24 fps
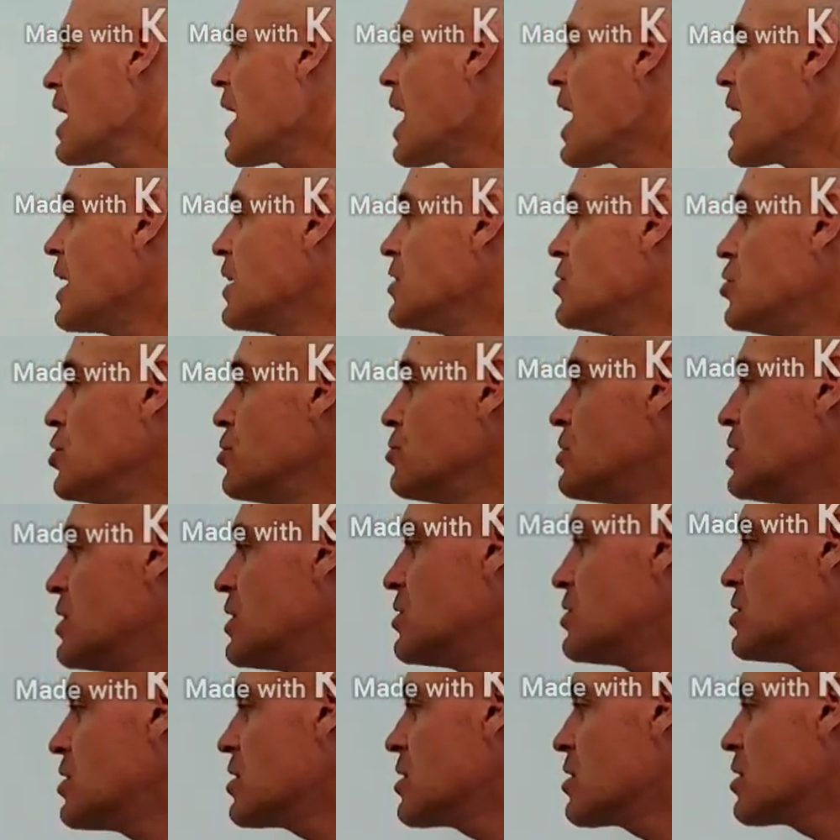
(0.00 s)

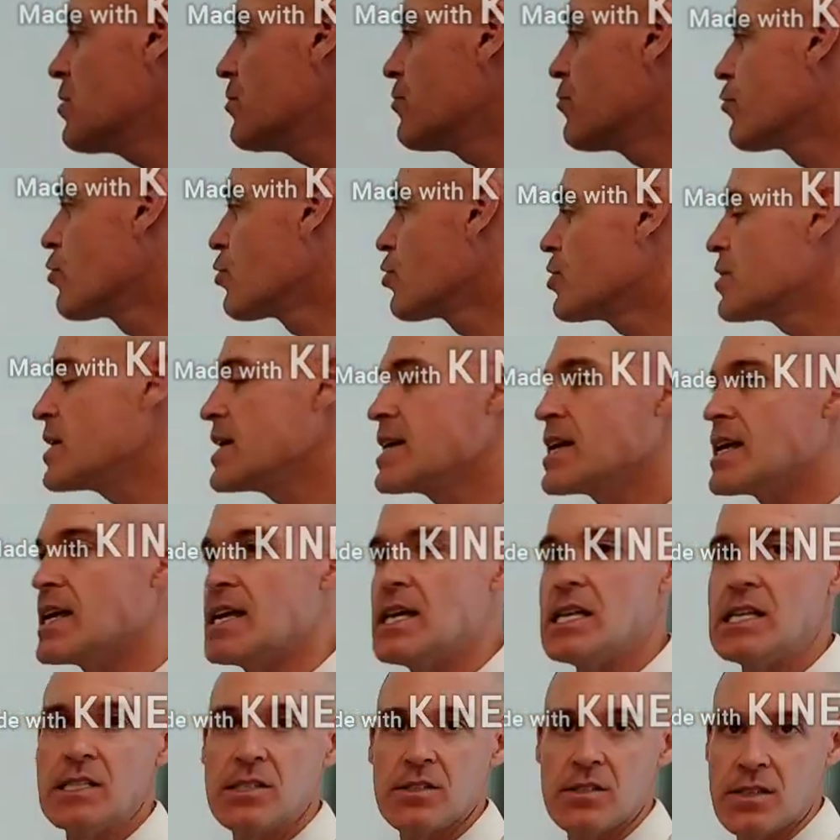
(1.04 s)
Angiotensin converting
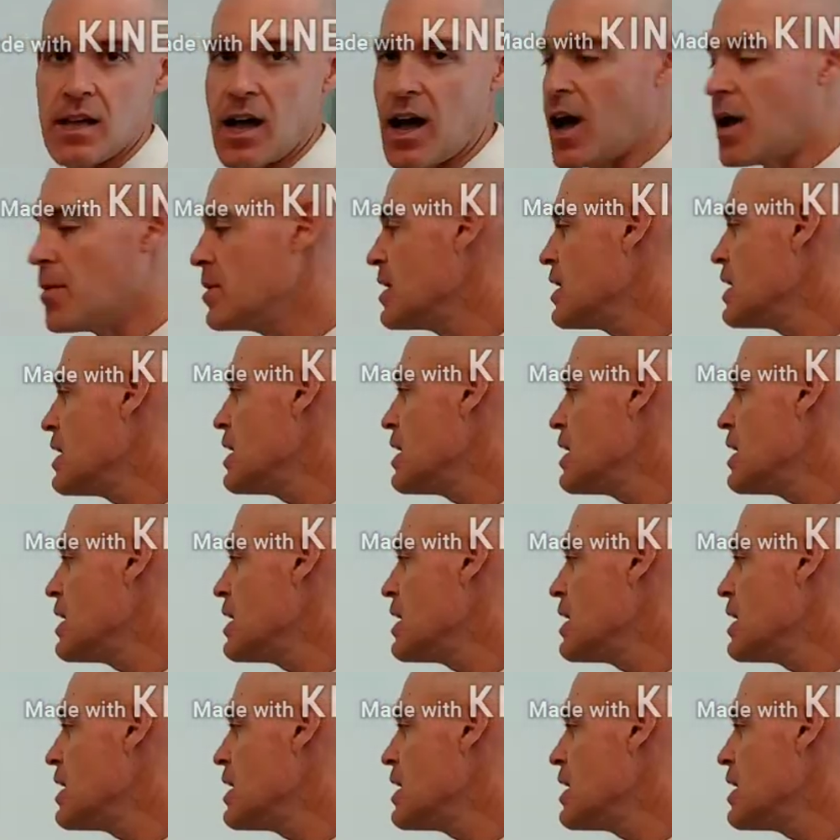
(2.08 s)
enzyme.